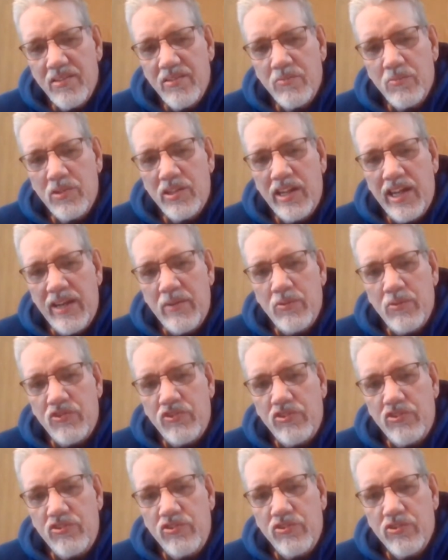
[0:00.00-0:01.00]
when I was
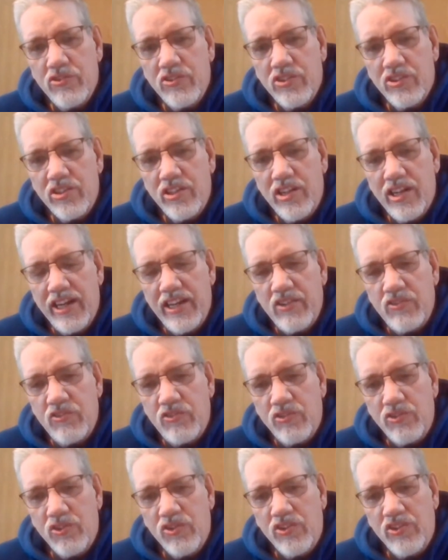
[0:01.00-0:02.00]
a junior in high
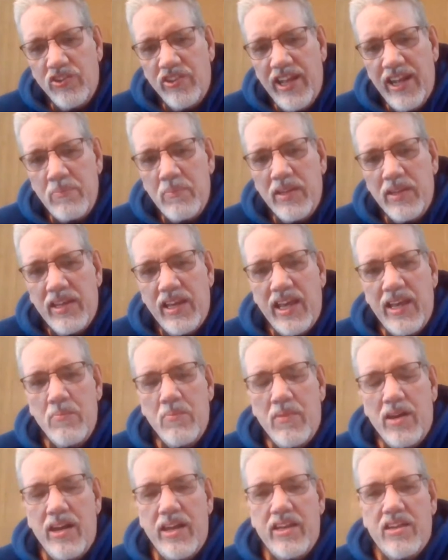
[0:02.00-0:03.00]
school, and that became
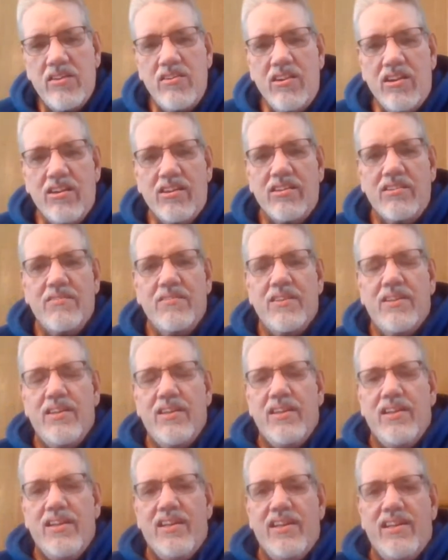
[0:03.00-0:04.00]
my car.
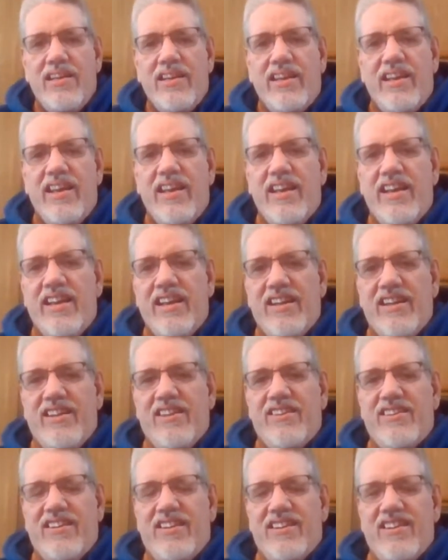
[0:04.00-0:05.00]

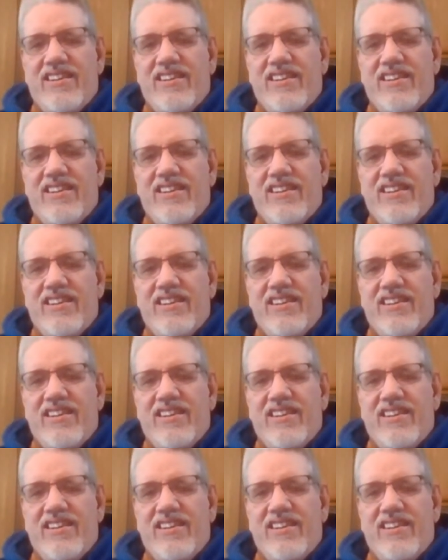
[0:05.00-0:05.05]
And